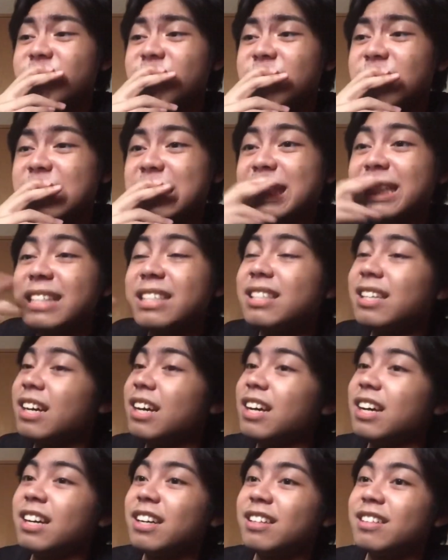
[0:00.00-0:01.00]

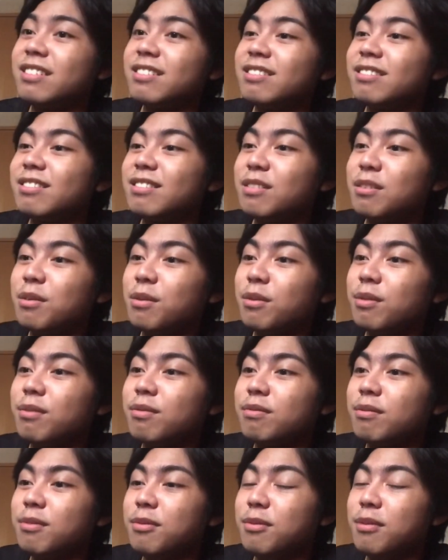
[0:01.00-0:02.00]
Lisa,
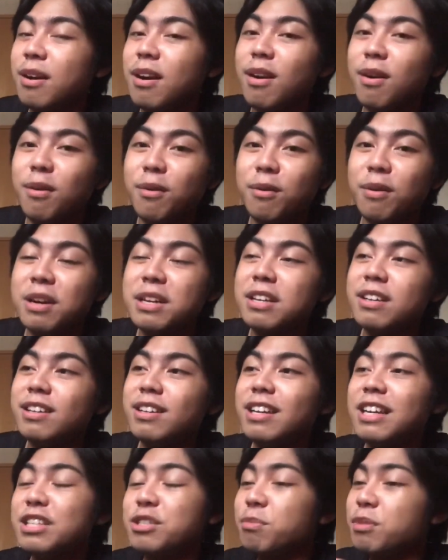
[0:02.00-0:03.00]
wow.
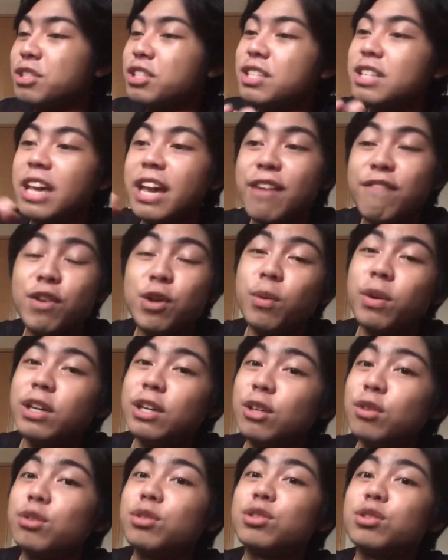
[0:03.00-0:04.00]
As much as everyone
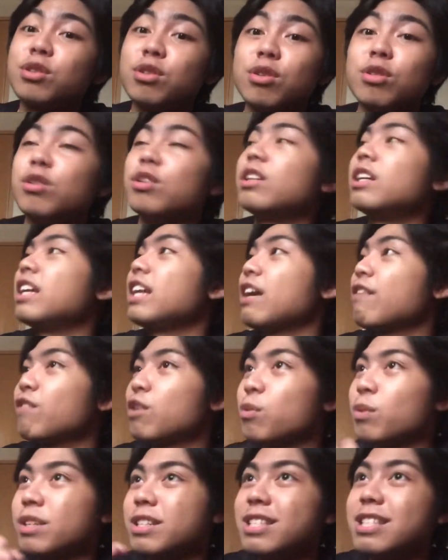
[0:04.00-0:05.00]
looks good and
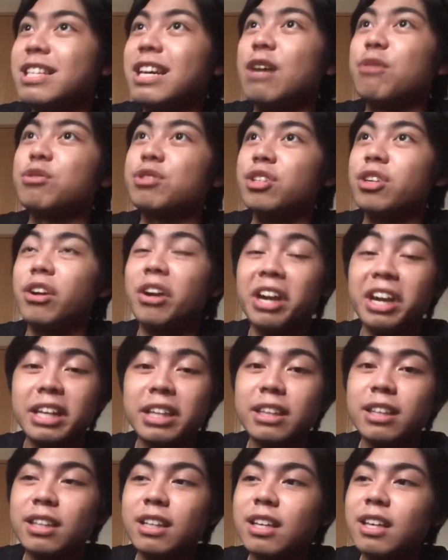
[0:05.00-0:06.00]
everyone sounds great,
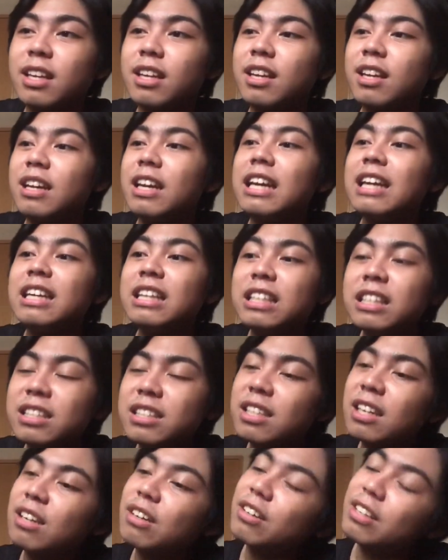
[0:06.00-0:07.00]

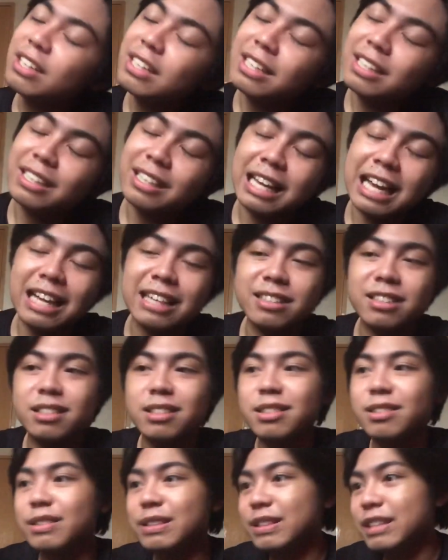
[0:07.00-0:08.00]
Lisa really
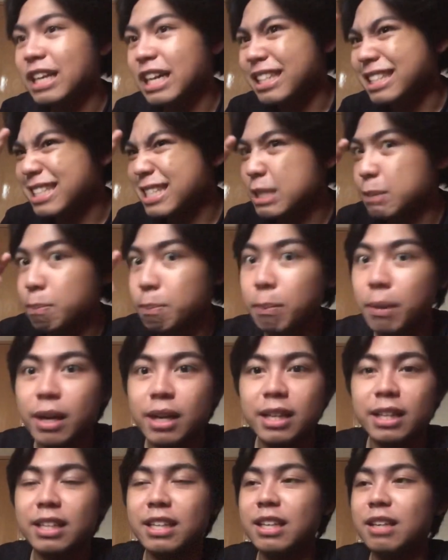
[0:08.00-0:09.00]
has that
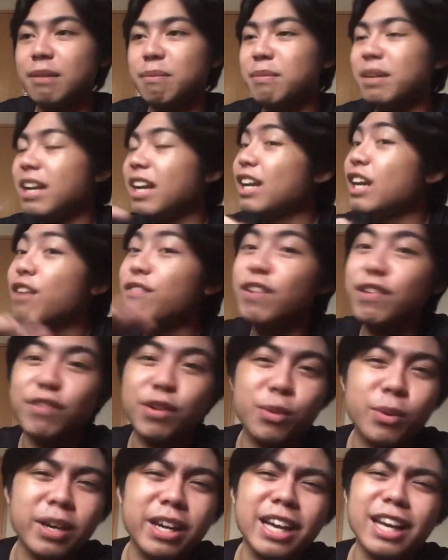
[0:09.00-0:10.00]
spark. But I love
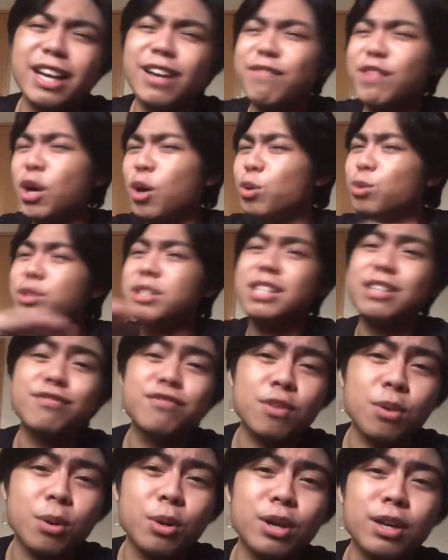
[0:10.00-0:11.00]
everyone. I love the
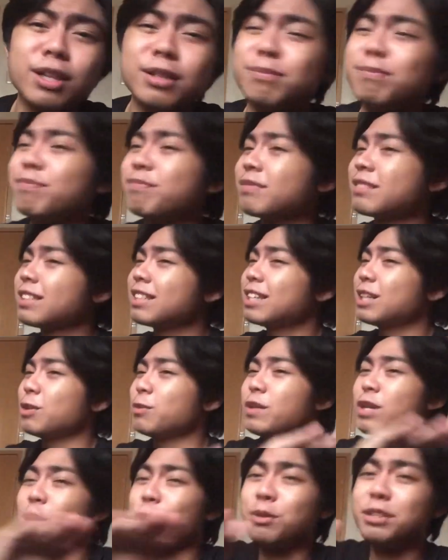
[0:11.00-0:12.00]
OT4.
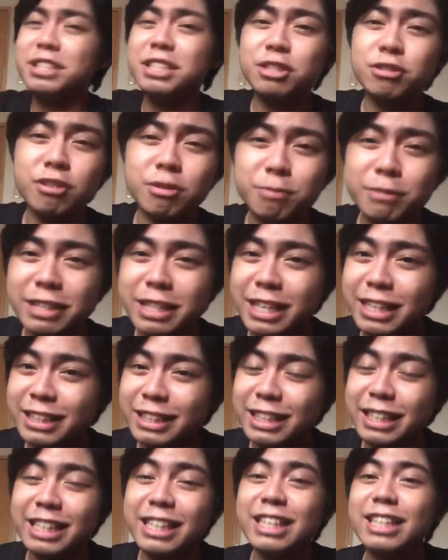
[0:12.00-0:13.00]
We don't discriminate
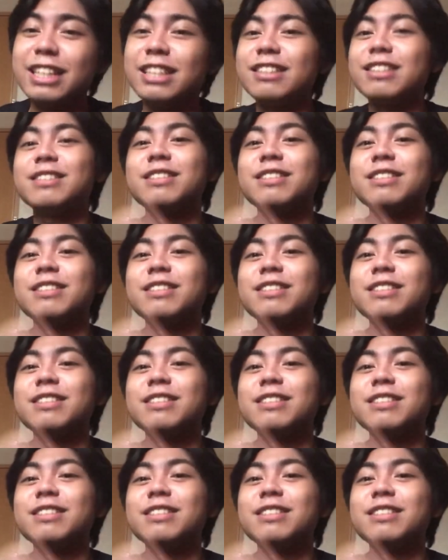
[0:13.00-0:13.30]
in here.